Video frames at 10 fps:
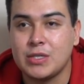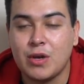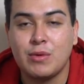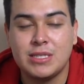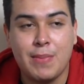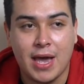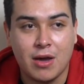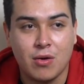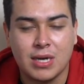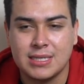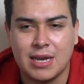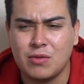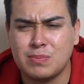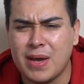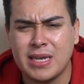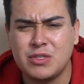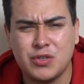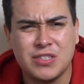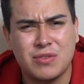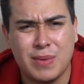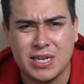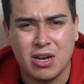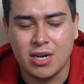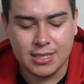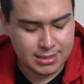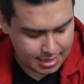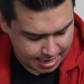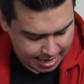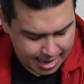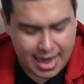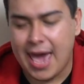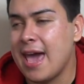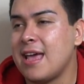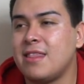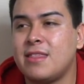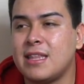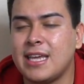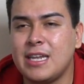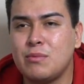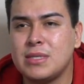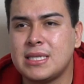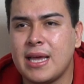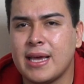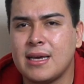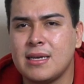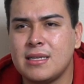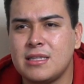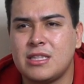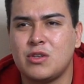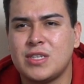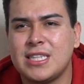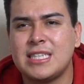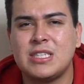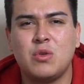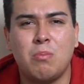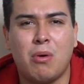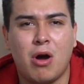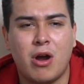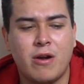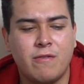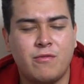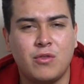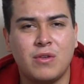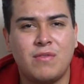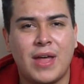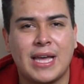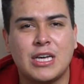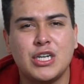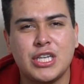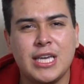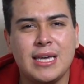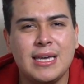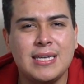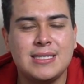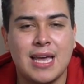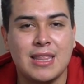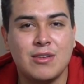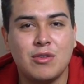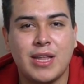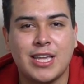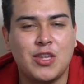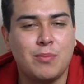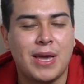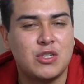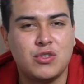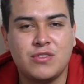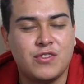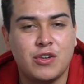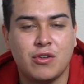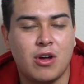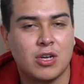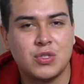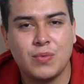So I went to Petco because I was buying treats for my dogs, and the lady was like, there's like this little bar full of like cookies and little like cute pastries for your dogs or